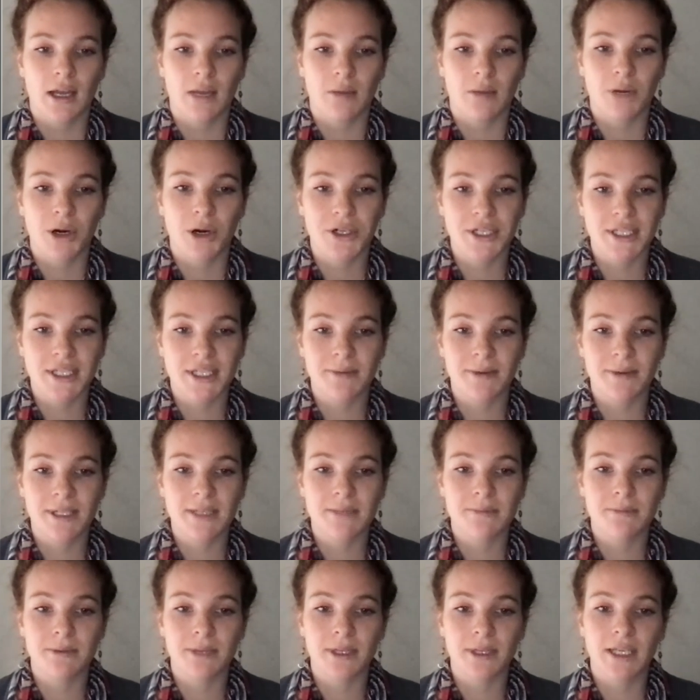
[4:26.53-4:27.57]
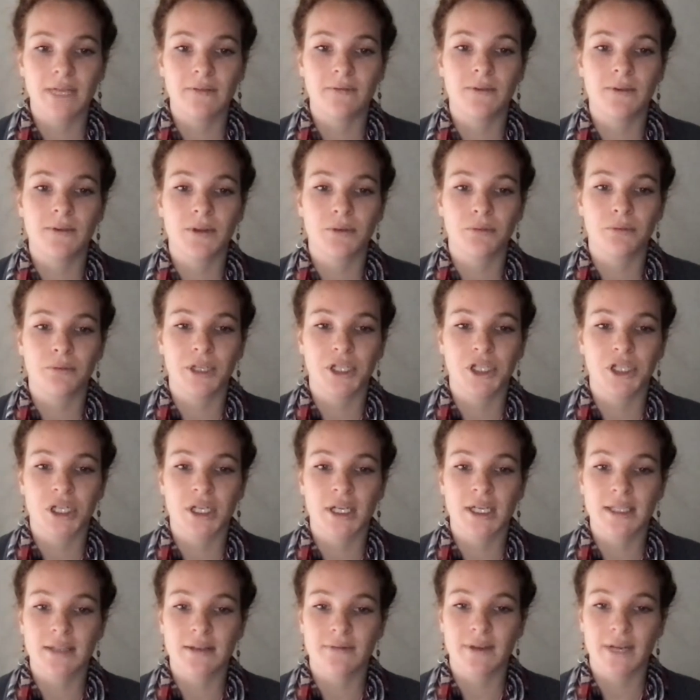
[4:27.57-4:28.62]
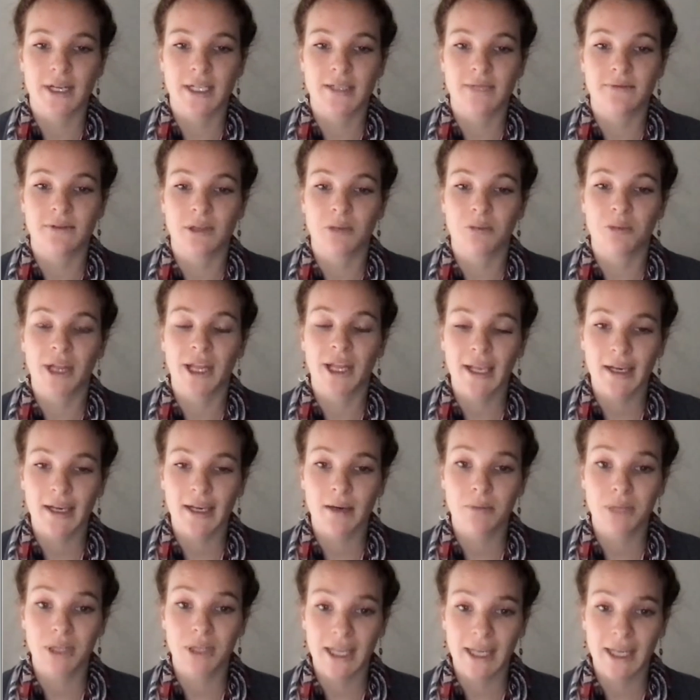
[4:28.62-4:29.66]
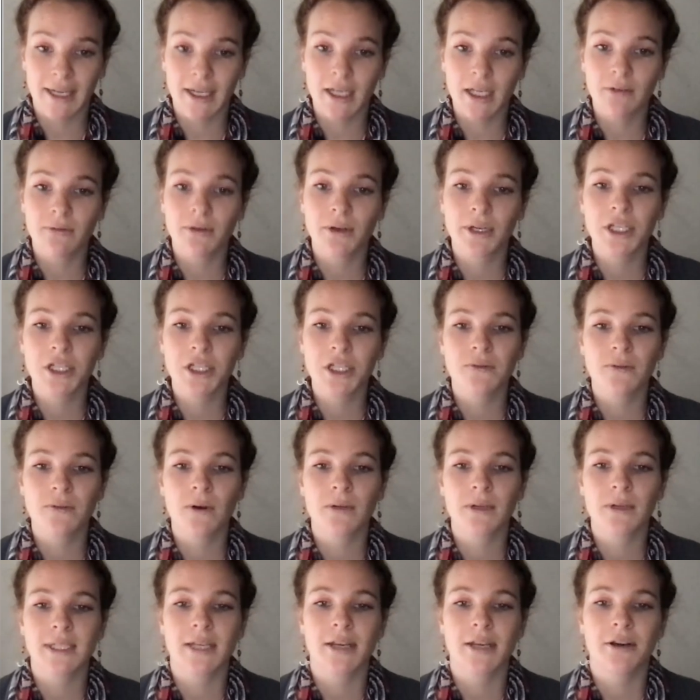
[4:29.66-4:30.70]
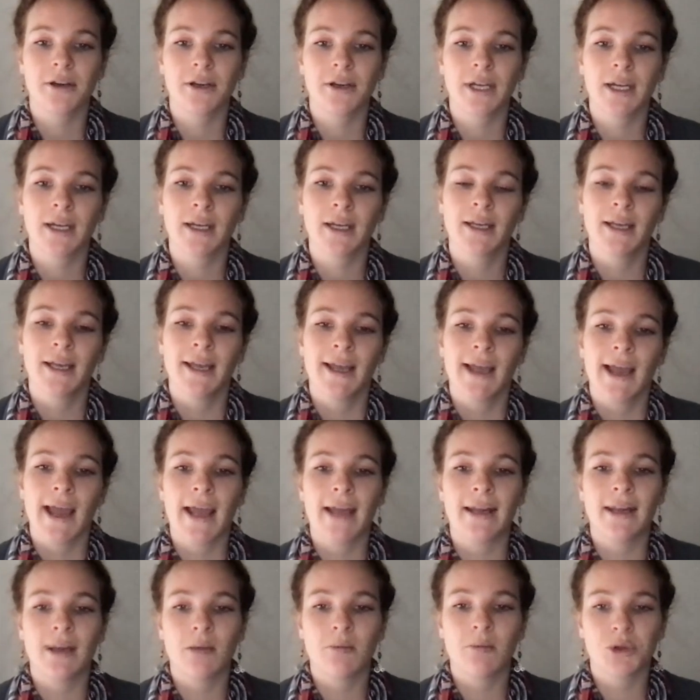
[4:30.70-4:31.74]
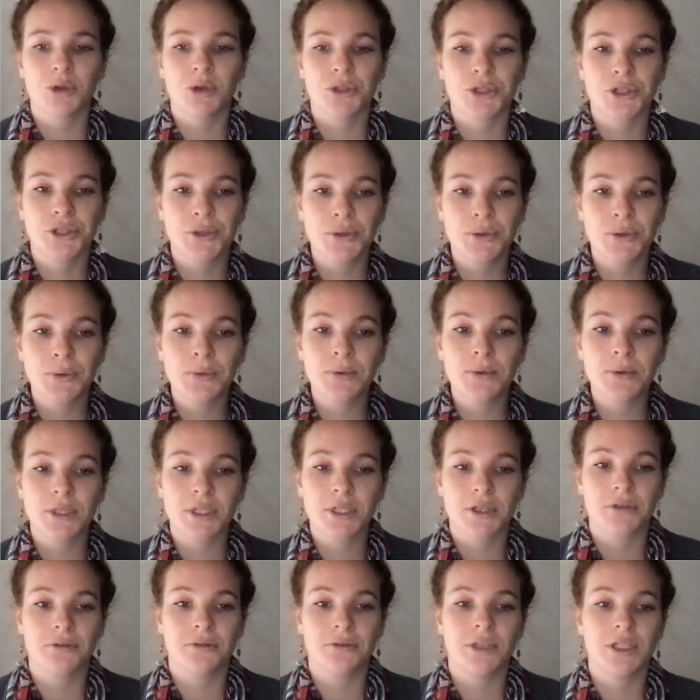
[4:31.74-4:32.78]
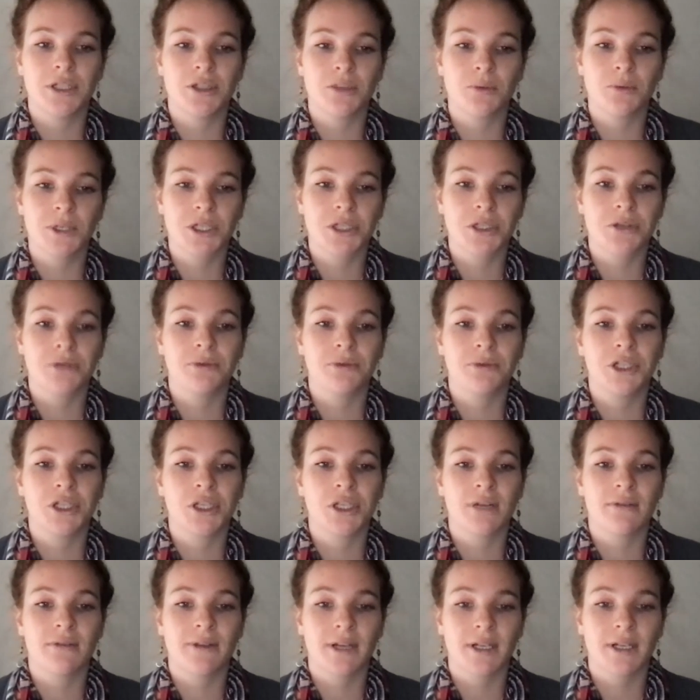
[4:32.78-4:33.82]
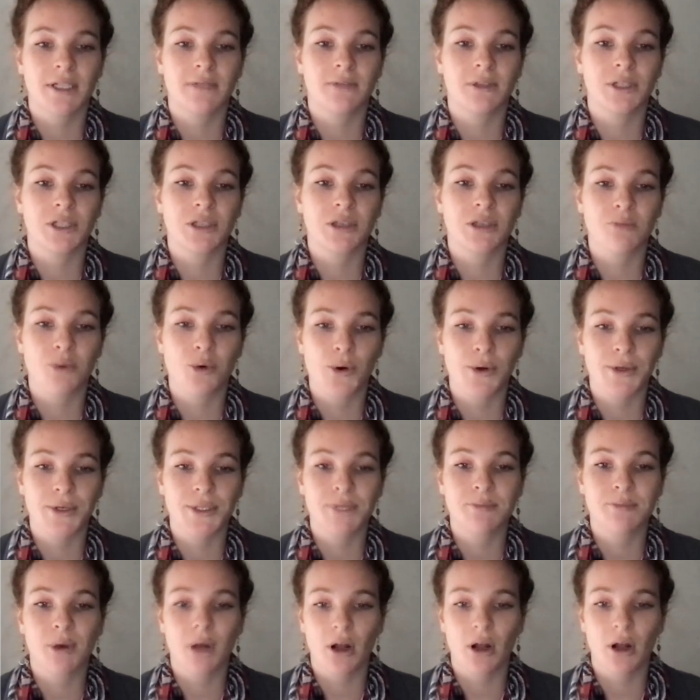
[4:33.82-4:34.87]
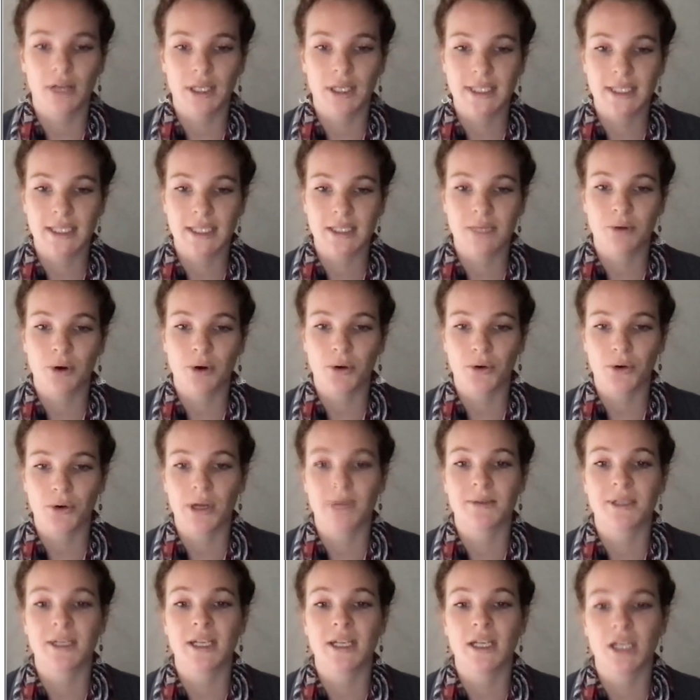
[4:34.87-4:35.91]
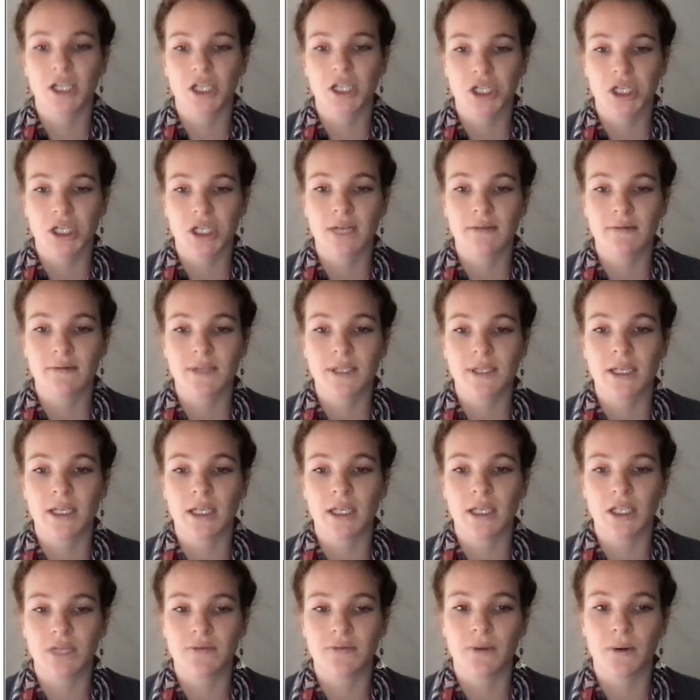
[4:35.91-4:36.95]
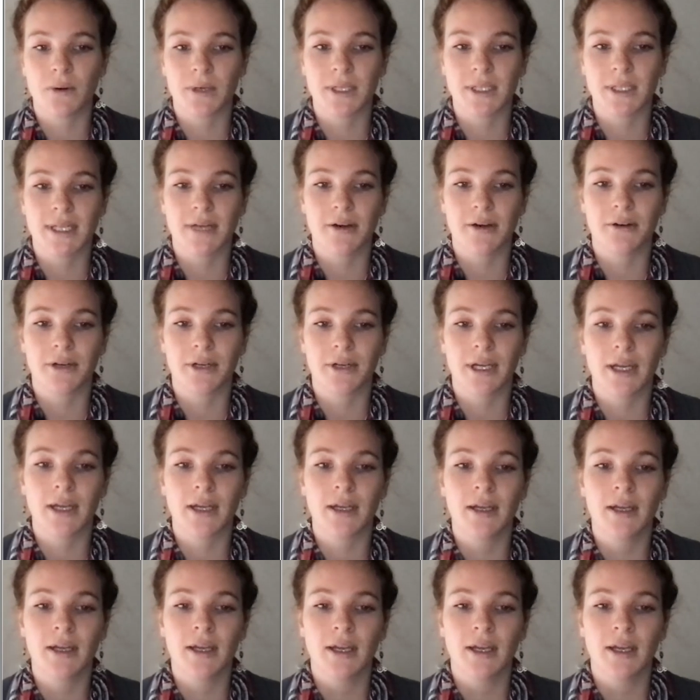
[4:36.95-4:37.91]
participants believe the region is effectively planning for each focus area, and number 2, the degree to which the region effectively supports policies, programs, and initiatives in each focus area.